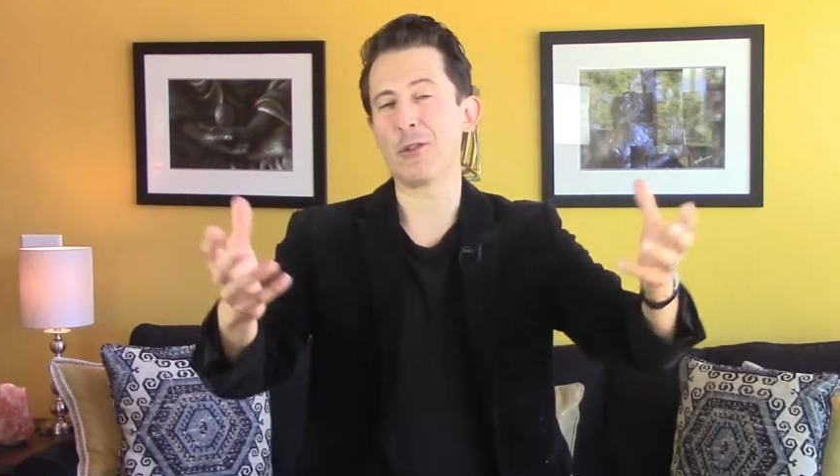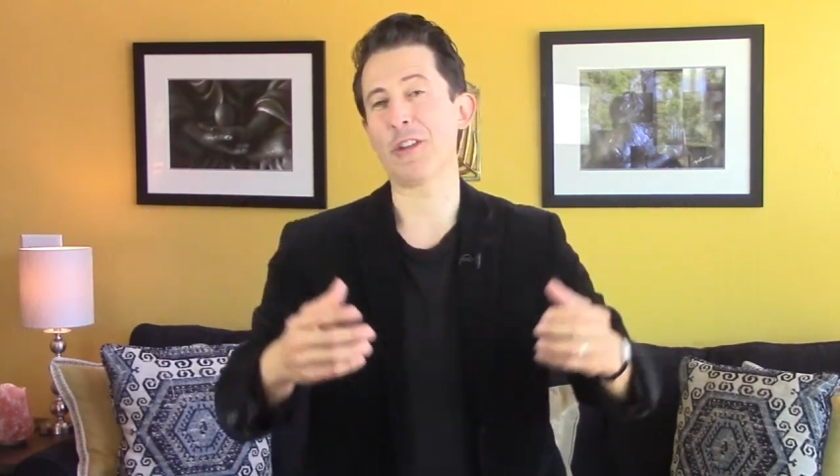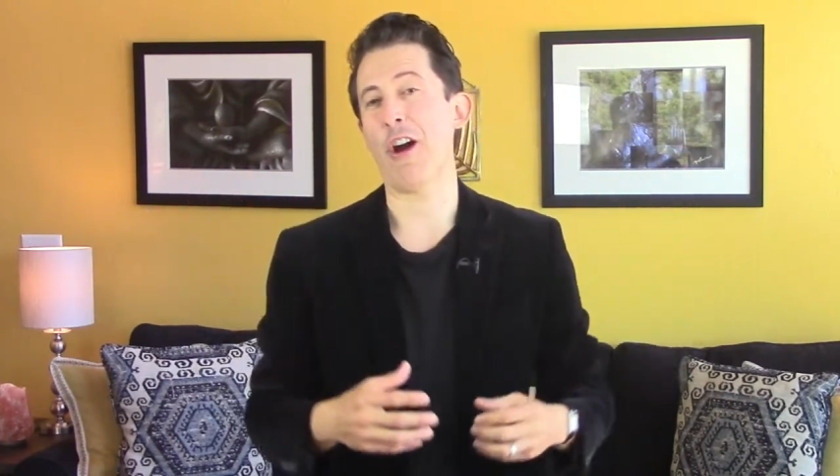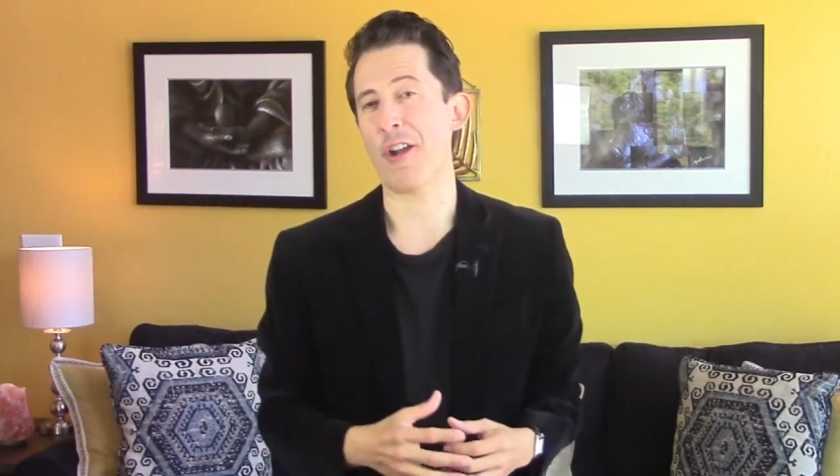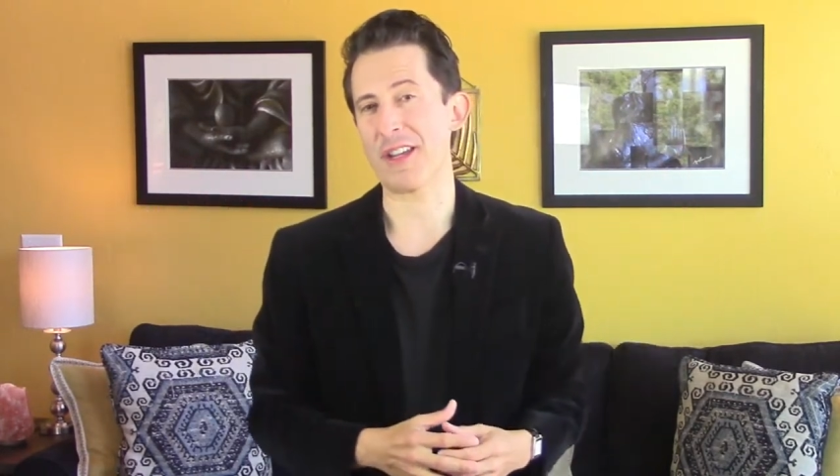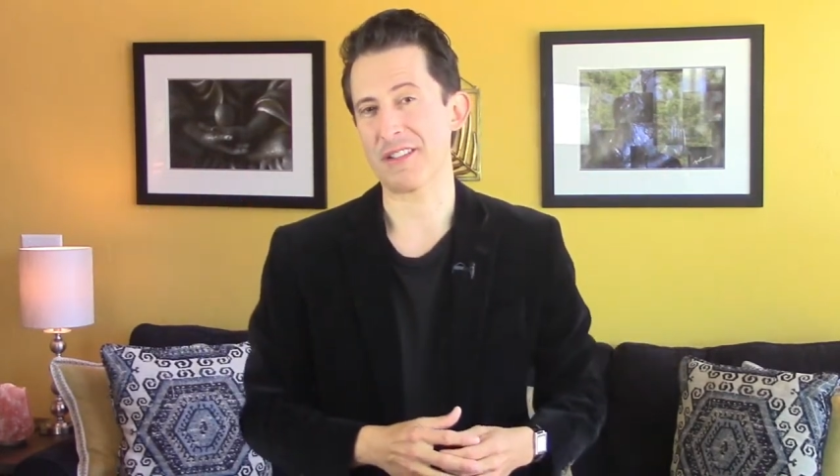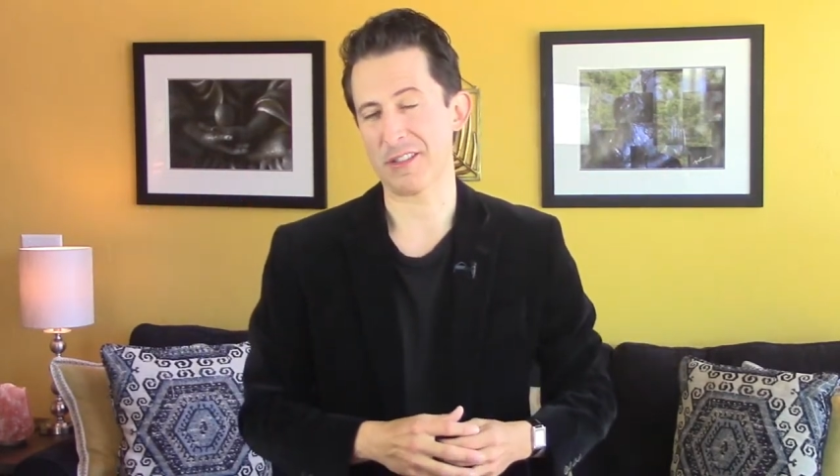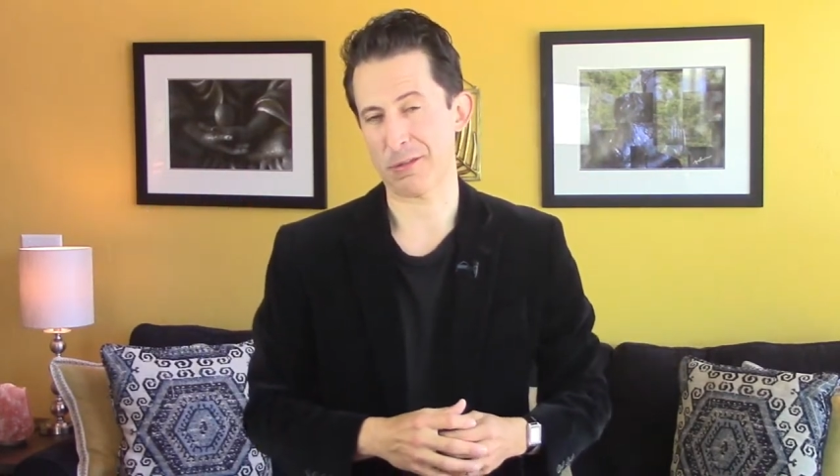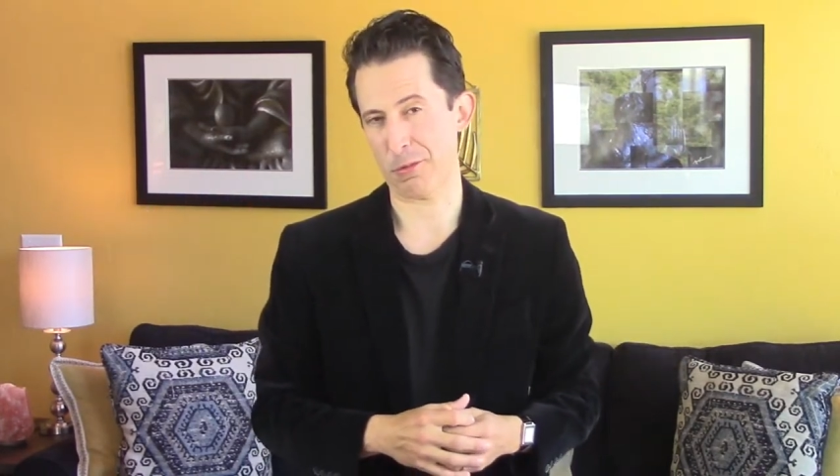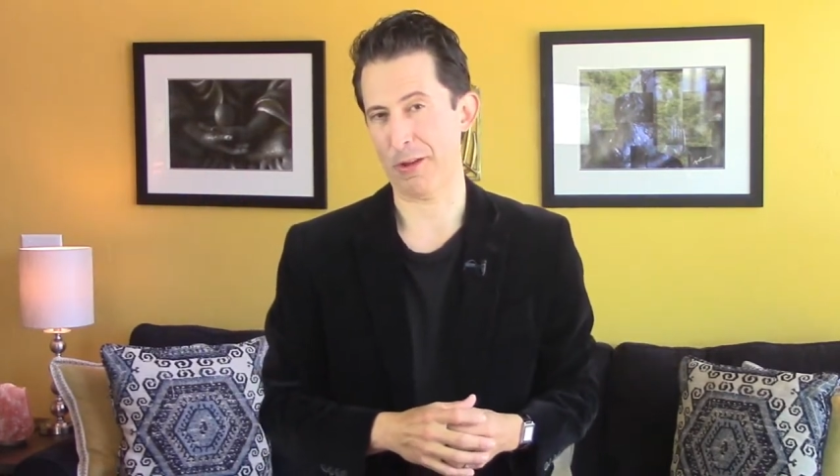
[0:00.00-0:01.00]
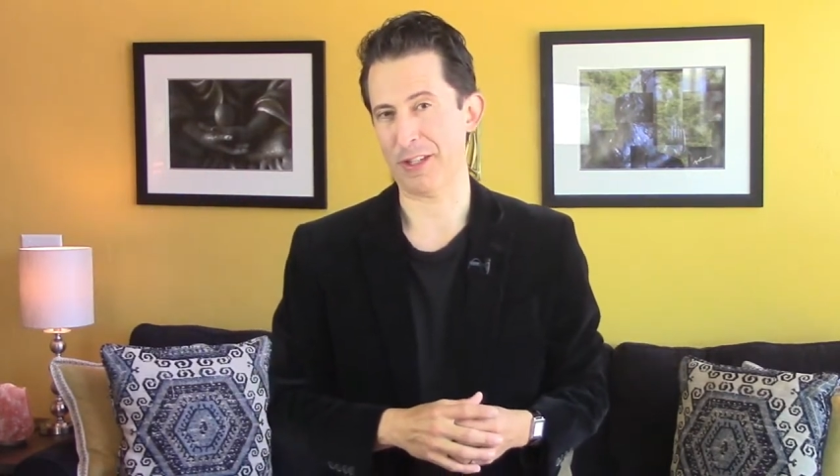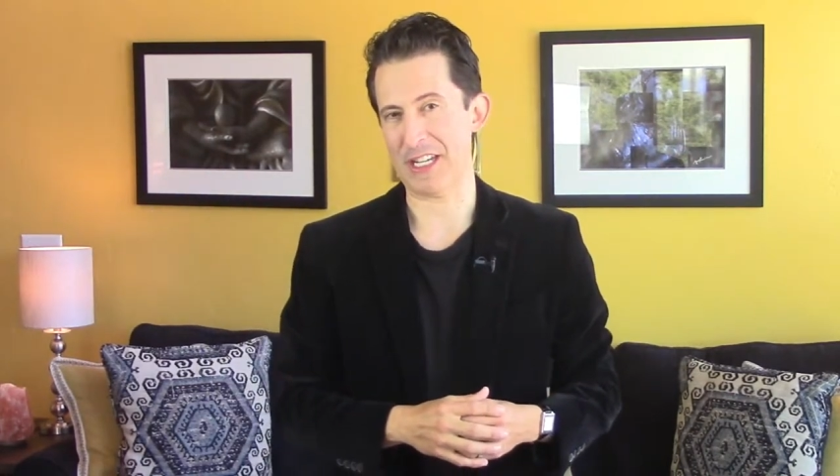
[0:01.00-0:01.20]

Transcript: to the audiences throughout the